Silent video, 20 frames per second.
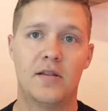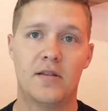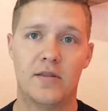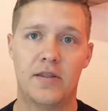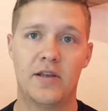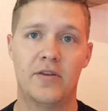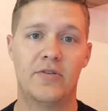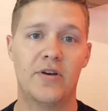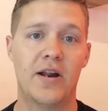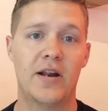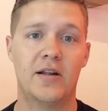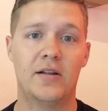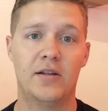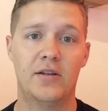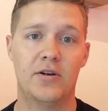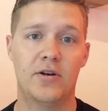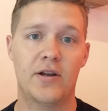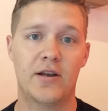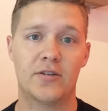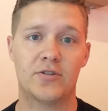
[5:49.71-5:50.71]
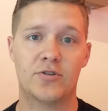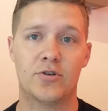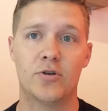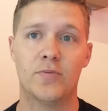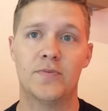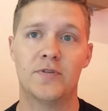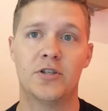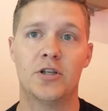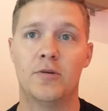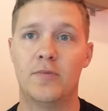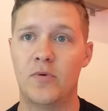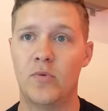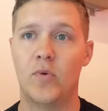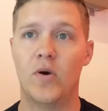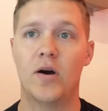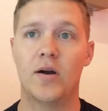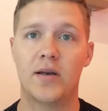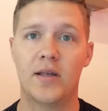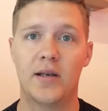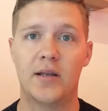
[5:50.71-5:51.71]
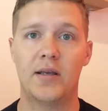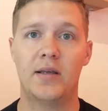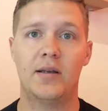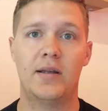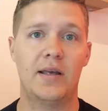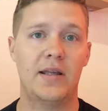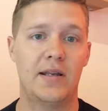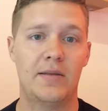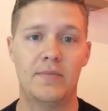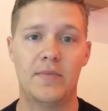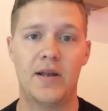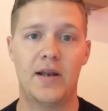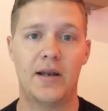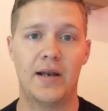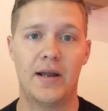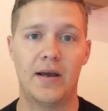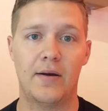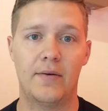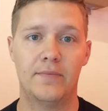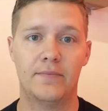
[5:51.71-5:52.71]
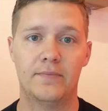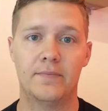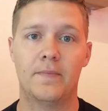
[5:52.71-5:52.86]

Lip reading: theoretically your next group is going to be walking in any minute now,